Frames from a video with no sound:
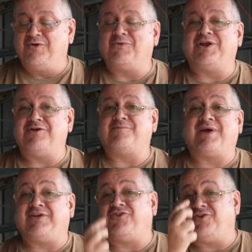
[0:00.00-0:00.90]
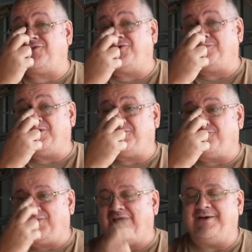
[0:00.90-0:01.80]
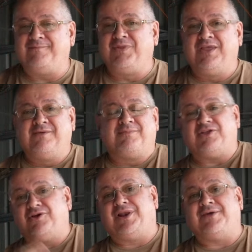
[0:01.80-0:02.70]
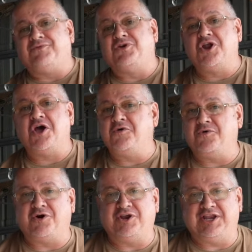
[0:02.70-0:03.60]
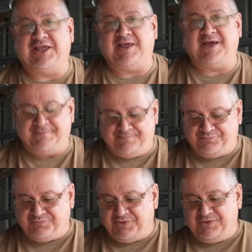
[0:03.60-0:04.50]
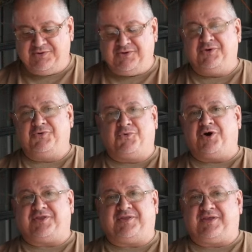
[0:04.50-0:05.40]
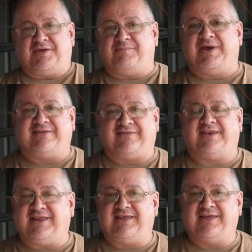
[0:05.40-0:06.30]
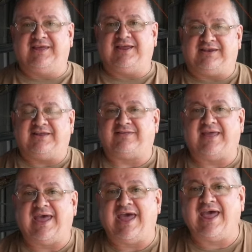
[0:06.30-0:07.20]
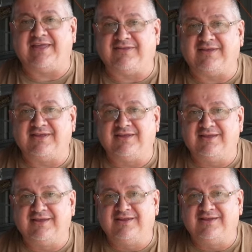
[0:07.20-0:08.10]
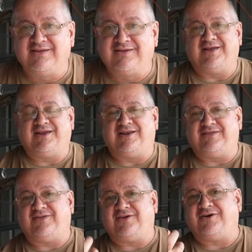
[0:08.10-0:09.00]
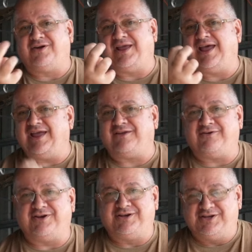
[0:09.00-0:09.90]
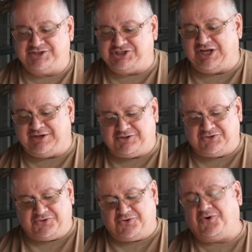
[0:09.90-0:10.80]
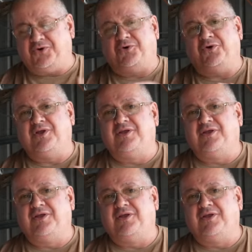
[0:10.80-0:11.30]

when your battery's almost flat, but you'll have no idea what capacity it is at unless you've got an accurate shunt or